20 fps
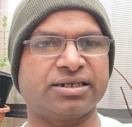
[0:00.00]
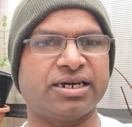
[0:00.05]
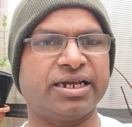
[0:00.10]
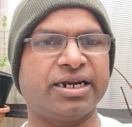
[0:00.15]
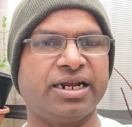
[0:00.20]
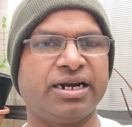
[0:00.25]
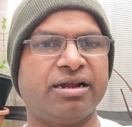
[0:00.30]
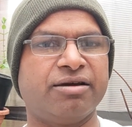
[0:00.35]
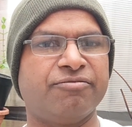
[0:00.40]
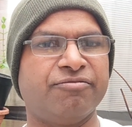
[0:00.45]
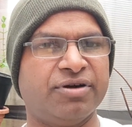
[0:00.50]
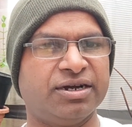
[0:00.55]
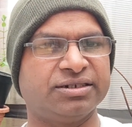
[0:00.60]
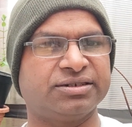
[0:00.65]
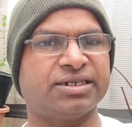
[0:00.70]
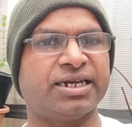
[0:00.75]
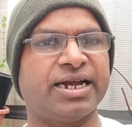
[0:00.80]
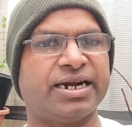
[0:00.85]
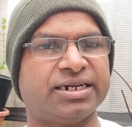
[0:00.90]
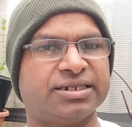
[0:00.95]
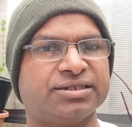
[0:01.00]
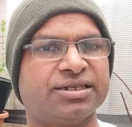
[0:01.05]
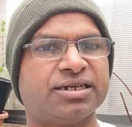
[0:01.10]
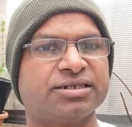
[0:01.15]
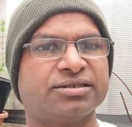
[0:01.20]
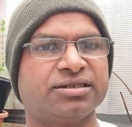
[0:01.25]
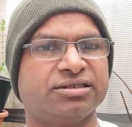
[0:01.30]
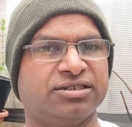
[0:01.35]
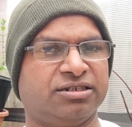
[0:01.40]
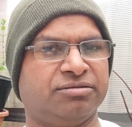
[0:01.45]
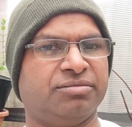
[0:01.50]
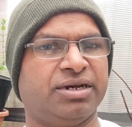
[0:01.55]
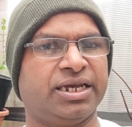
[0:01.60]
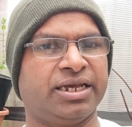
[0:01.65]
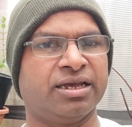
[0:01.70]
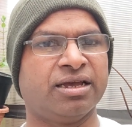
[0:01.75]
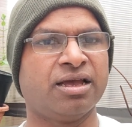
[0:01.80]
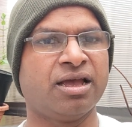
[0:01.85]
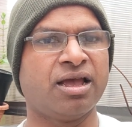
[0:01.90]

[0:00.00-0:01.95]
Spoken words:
Karela, once I had a success in my